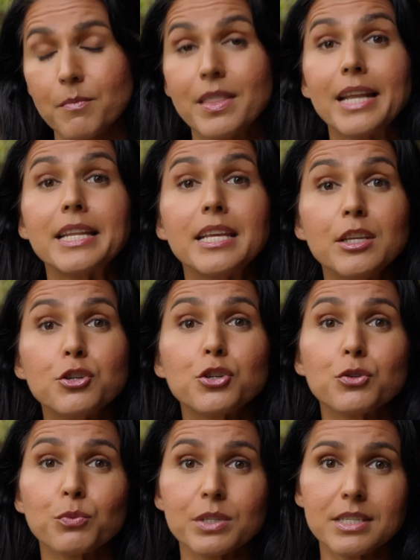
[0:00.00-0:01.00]
then he
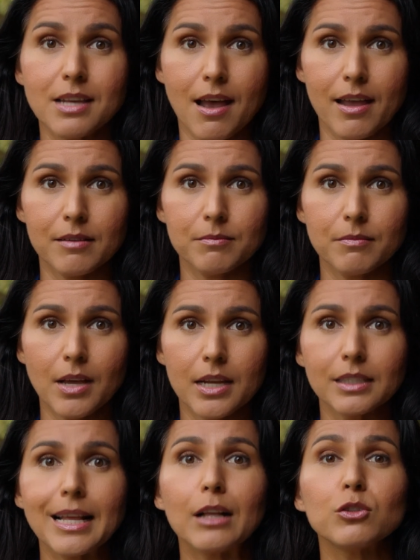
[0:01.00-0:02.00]
should resign
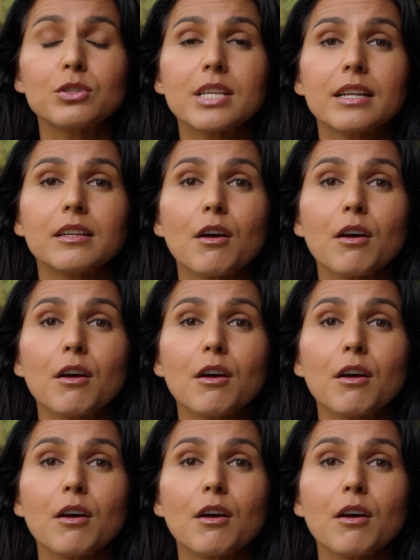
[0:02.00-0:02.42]
and allow Lieutenant